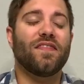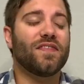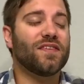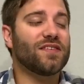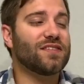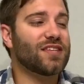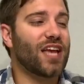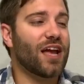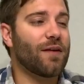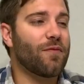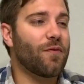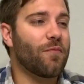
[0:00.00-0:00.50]

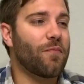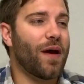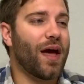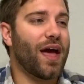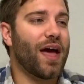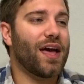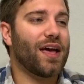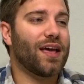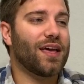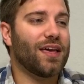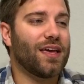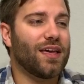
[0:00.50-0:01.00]
This diaper
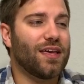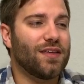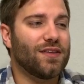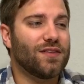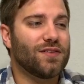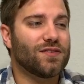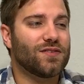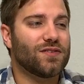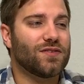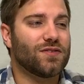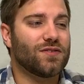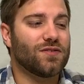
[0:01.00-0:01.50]
bag
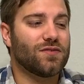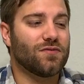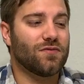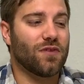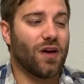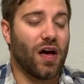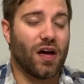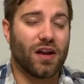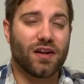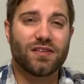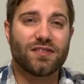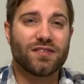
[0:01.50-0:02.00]
is
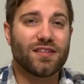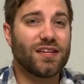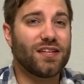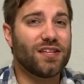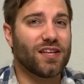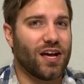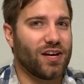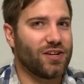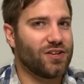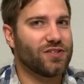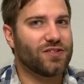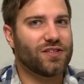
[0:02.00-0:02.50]
honestly
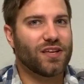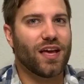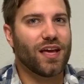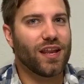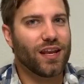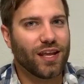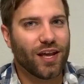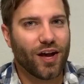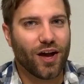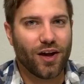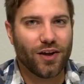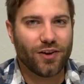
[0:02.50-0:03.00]
not just
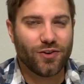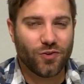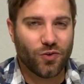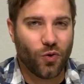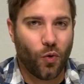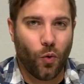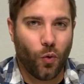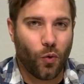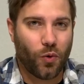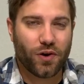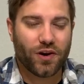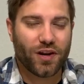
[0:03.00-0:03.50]
any
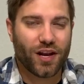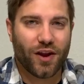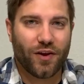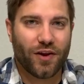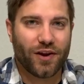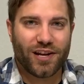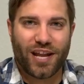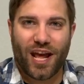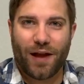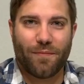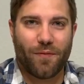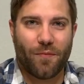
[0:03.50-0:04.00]

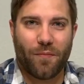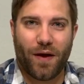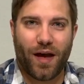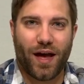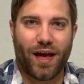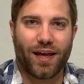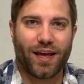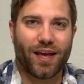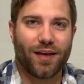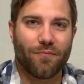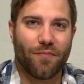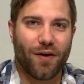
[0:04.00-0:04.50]
ordinary diaper
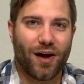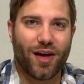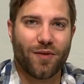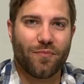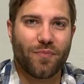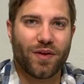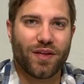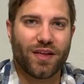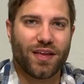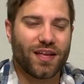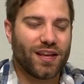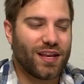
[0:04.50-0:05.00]
bag, in my
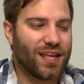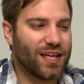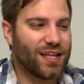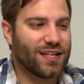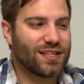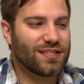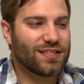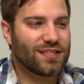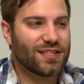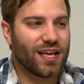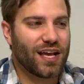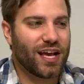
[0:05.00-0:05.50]
opinion.
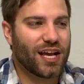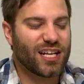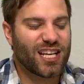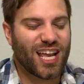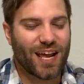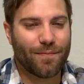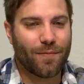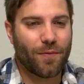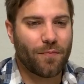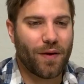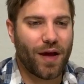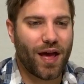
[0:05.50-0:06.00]
It's like a
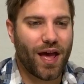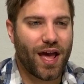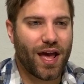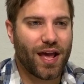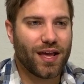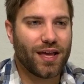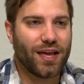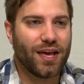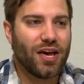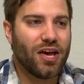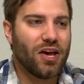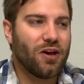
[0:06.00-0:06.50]
diaper
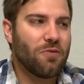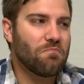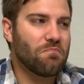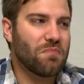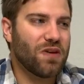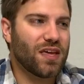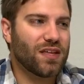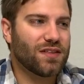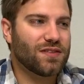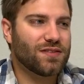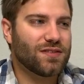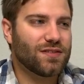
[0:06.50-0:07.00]
bag
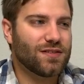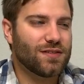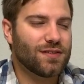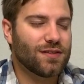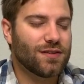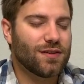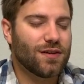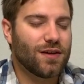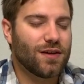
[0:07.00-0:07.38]
meets